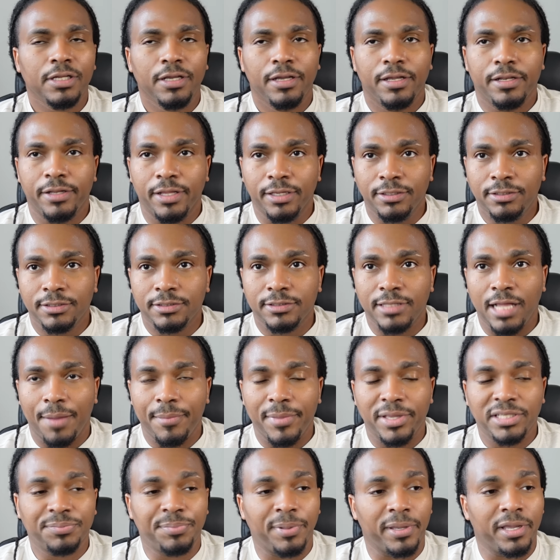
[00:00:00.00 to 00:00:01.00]
and this is not
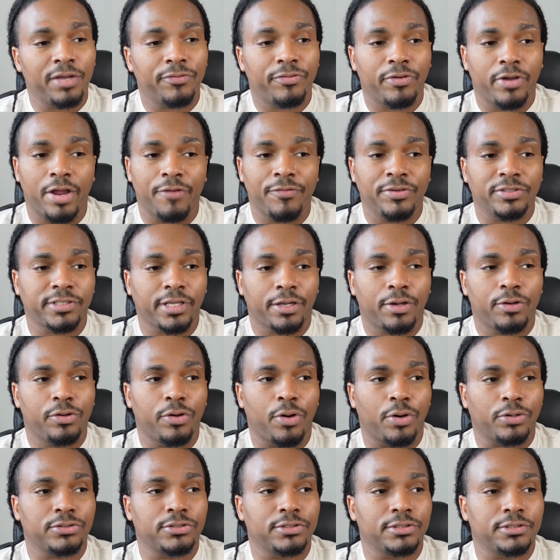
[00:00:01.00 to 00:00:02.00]
me speaking for every single
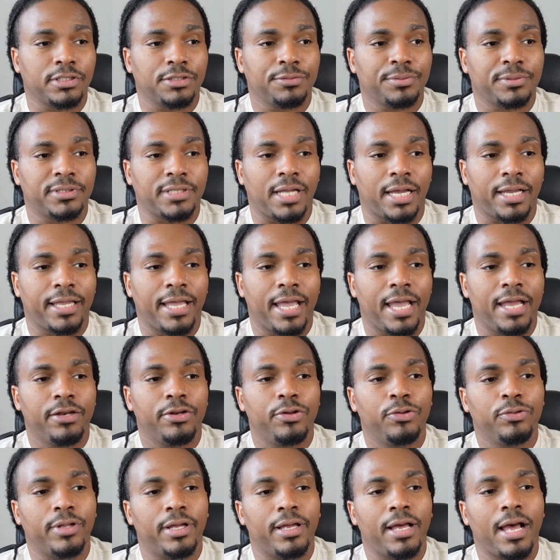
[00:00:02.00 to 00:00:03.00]
narcissist, because I can't
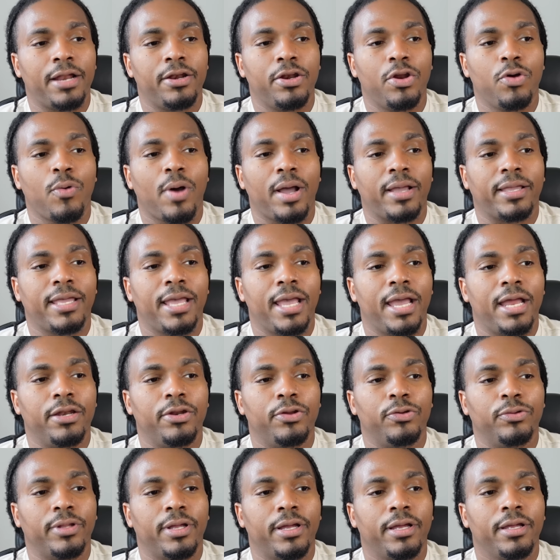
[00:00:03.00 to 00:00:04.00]
do that. I know I can't
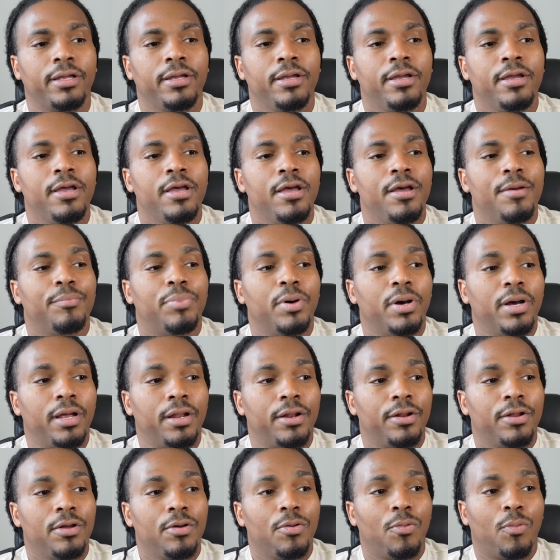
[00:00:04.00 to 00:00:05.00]
do that.
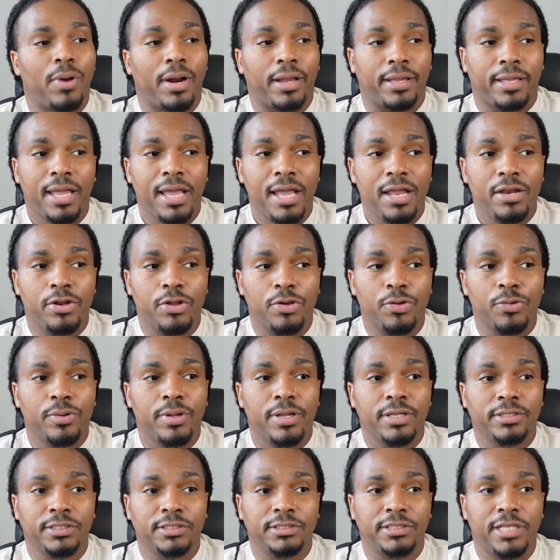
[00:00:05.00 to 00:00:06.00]
But what I can do
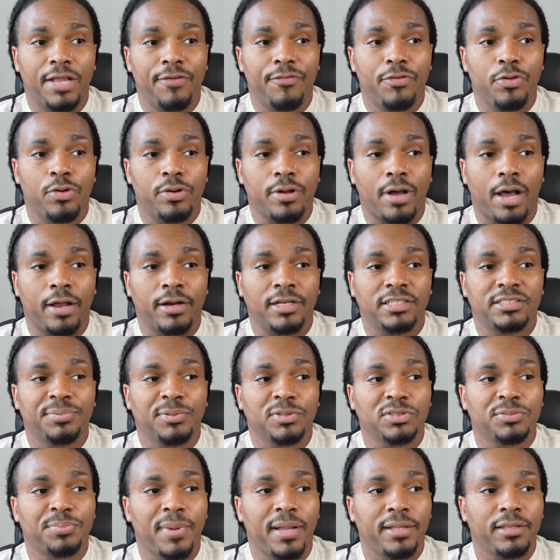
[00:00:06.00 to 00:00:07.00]
is just give you an honest
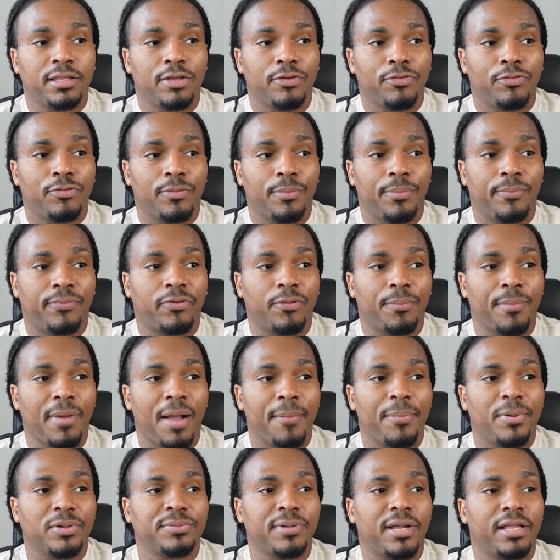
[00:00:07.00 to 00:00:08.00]
perspective from
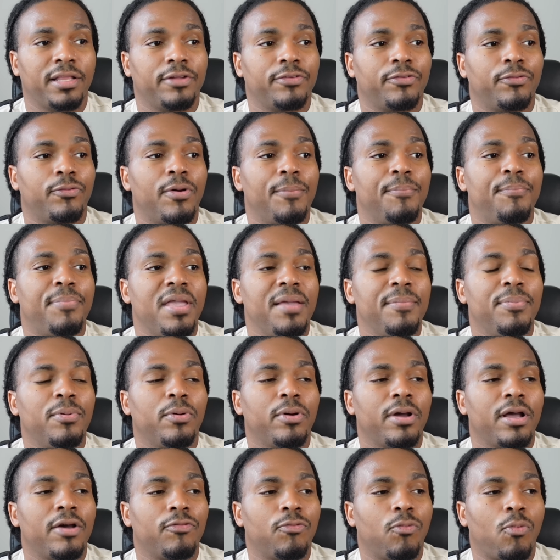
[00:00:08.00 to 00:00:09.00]
my perspective. When
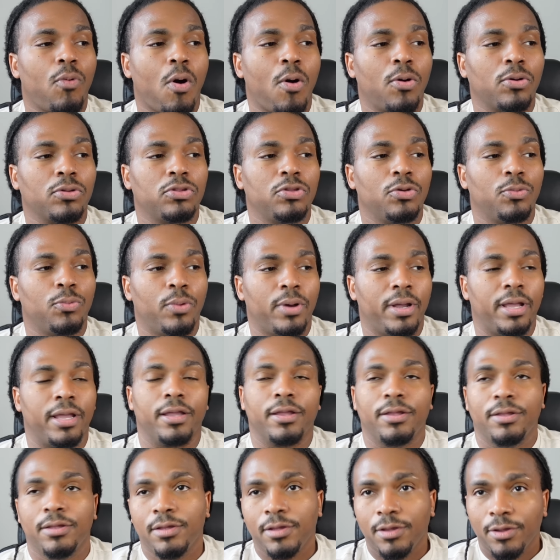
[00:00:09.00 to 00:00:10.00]
people have walked
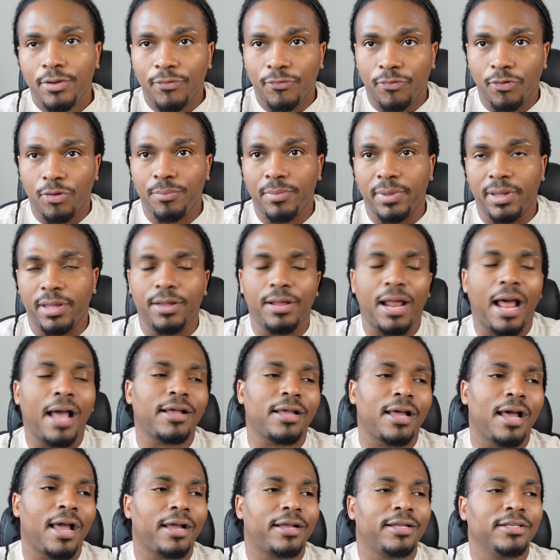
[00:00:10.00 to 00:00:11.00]
away from me,
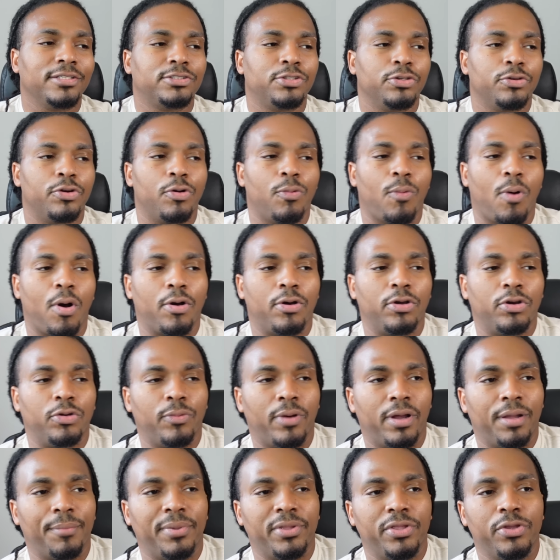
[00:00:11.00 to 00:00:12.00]
I, I consider walking
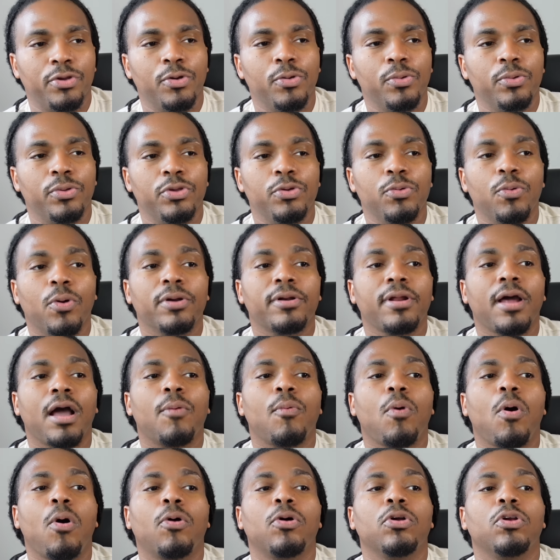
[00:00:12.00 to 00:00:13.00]
away, but you you are
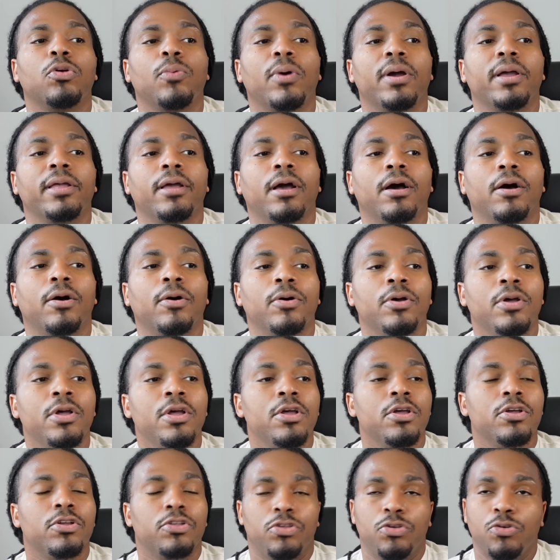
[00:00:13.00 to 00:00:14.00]
not walking away, y'all.
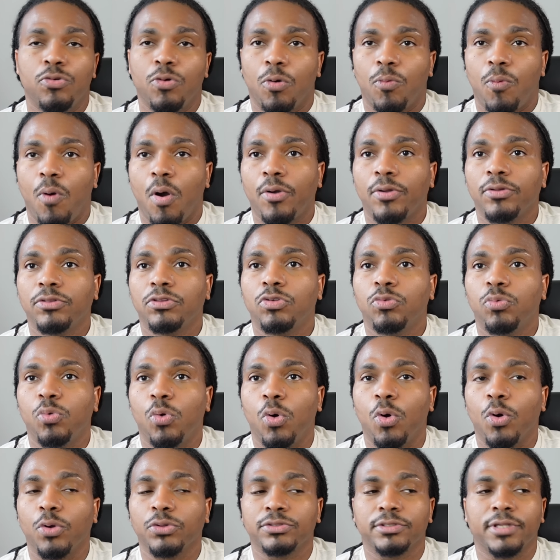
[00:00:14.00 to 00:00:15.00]
You are walking
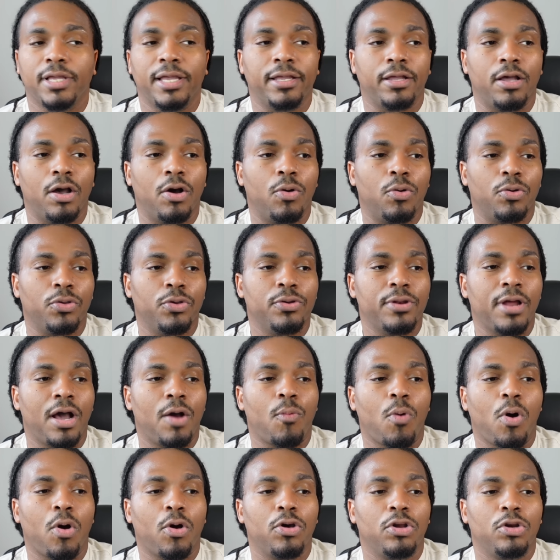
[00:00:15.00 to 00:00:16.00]
towards a goal. You're
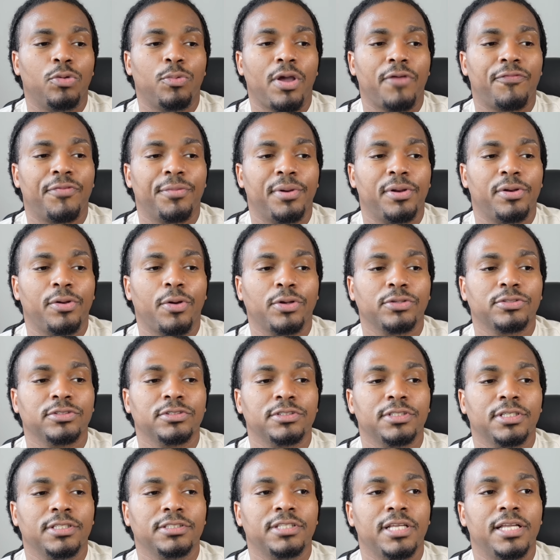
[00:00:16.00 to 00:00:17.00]
not walking away from the
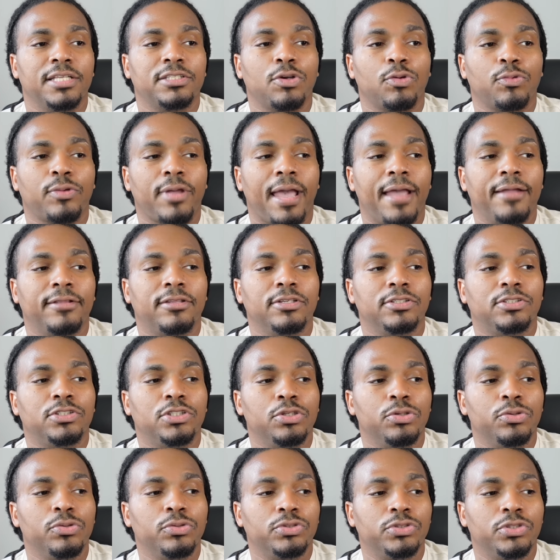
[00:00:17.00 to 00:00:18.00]
narcissist. It's okay to
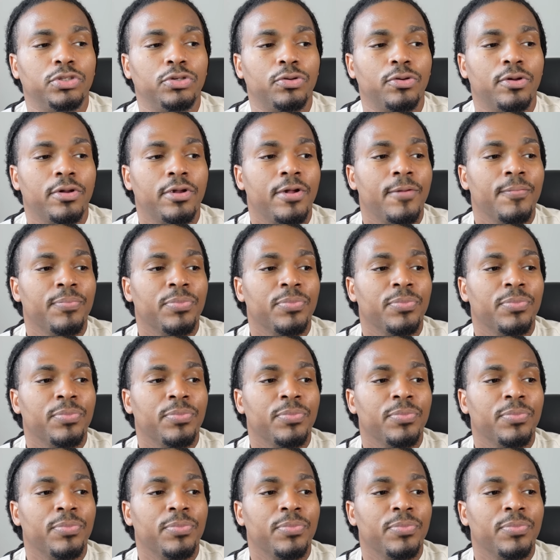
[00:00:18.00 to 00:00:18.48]
choose you.